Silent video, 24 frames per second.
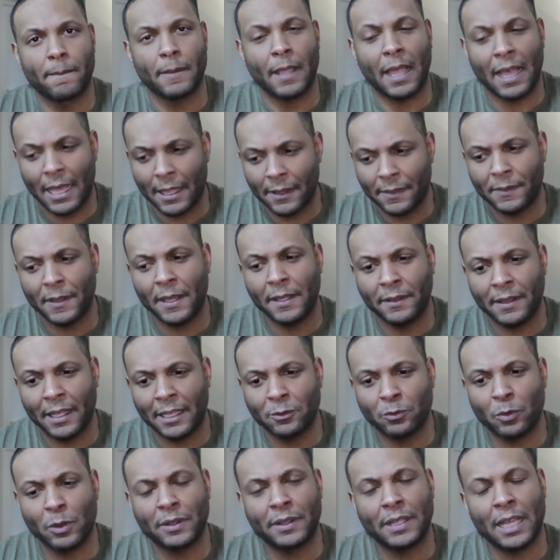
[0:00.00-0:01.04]
I think
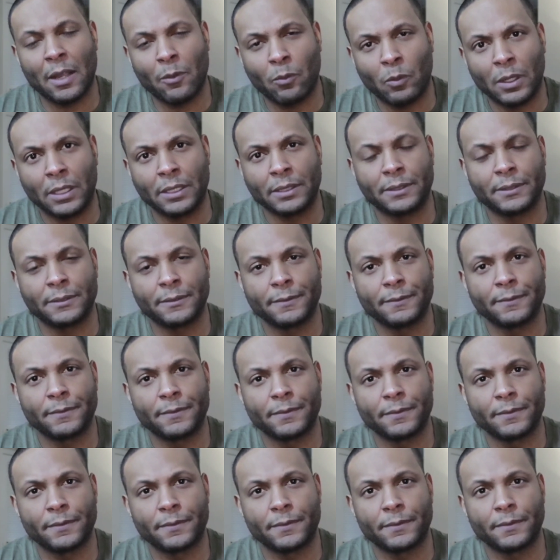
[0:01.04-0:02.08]
that's what that was.
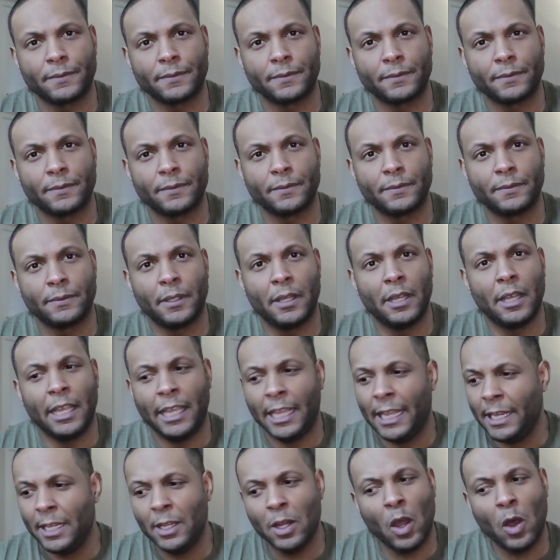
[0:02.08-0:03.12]

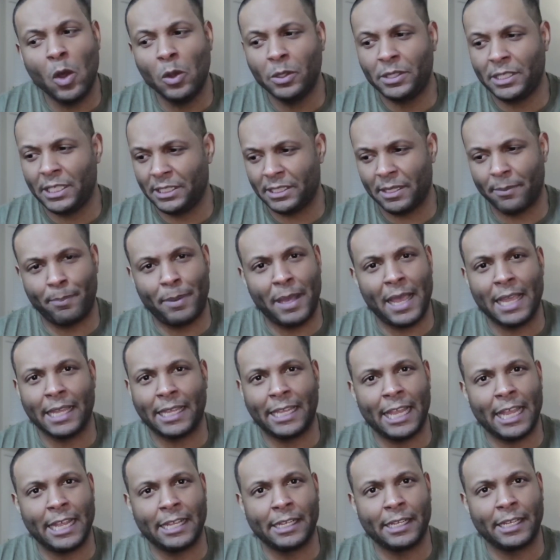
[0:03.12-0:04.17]
He knows he's a bad
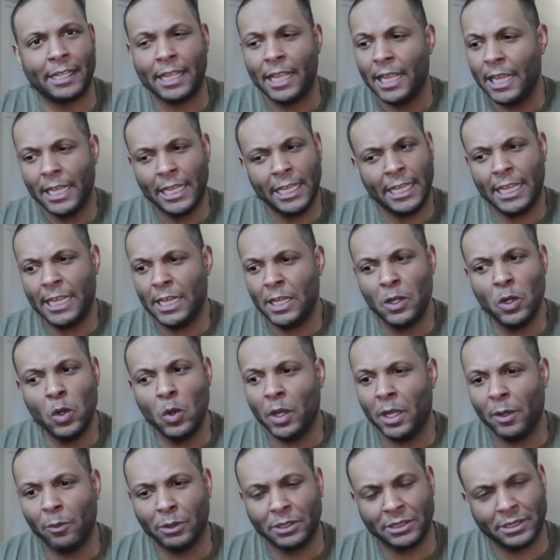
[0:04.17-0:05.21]
candidate. He knew
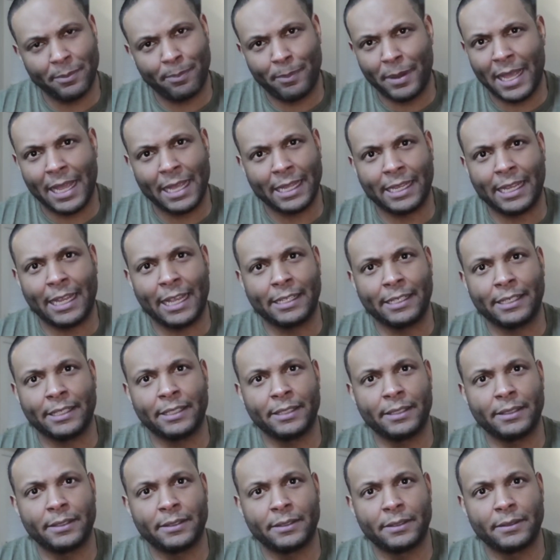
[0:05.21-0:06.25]
he was a bad
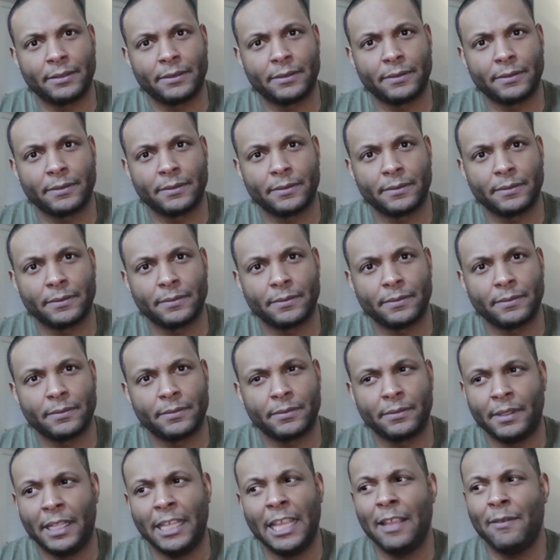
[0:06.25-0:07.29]
candidate.
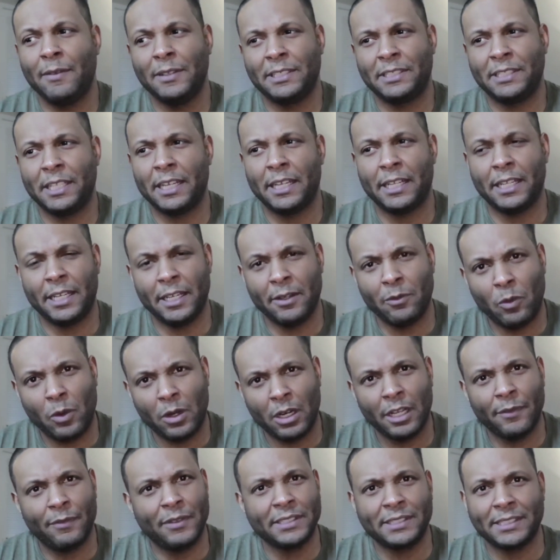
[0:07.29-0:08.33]
He even said it in
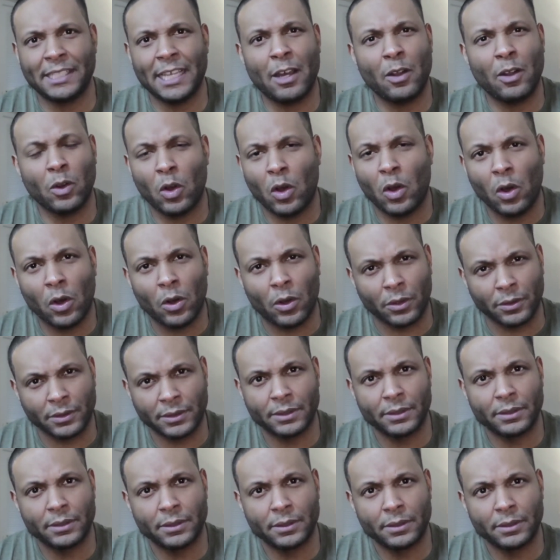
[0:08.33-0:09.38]
one of his town halls.
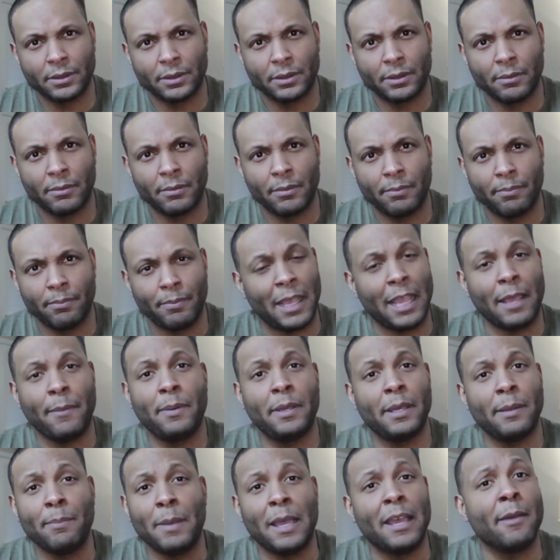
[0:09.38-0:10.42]
Maybe
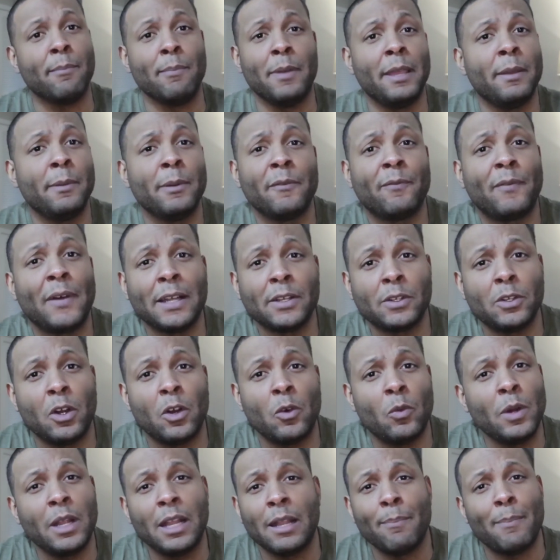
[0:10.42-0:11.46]
if I don't
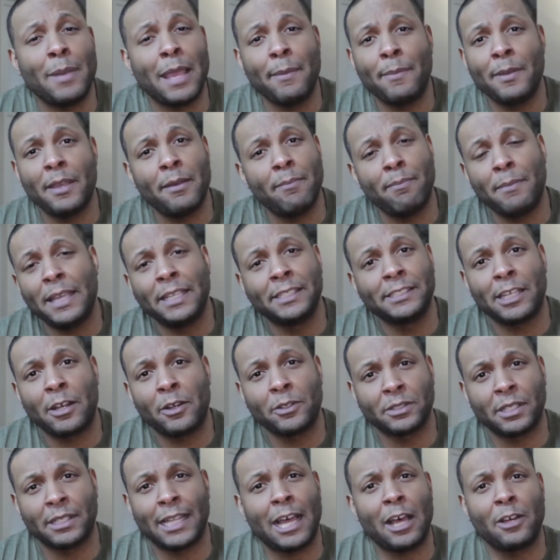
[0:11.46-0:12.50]
win it, maybe it means I was
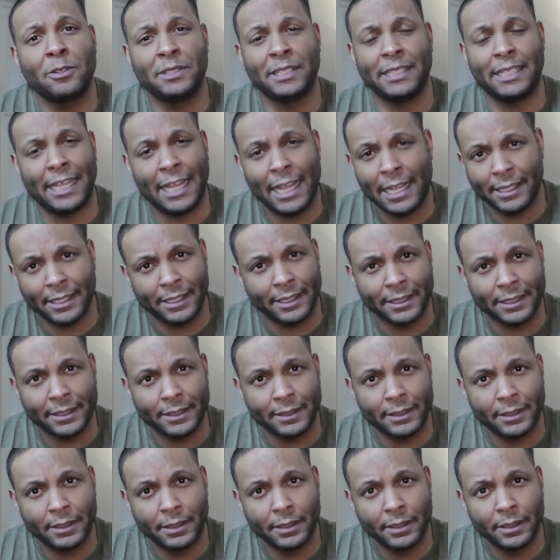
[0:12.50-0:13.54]
a lousy candidate.
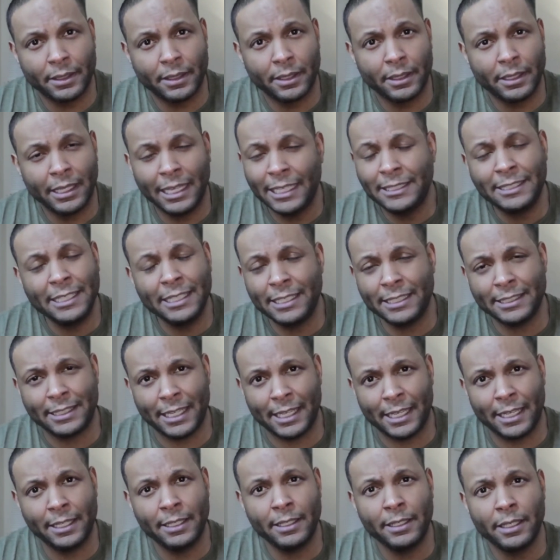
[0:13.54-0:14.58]
It's in his
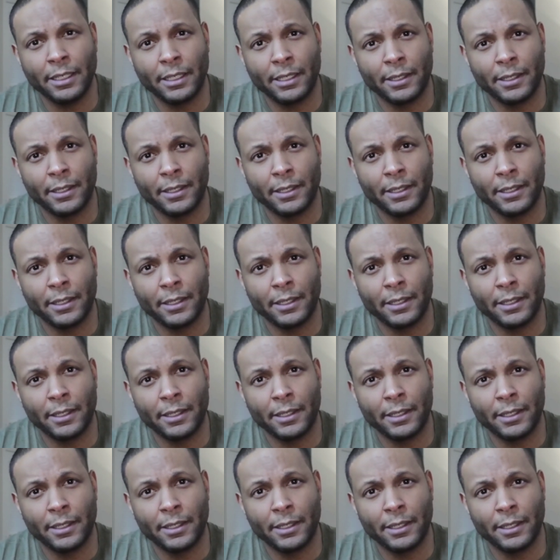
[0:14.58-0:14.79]
head.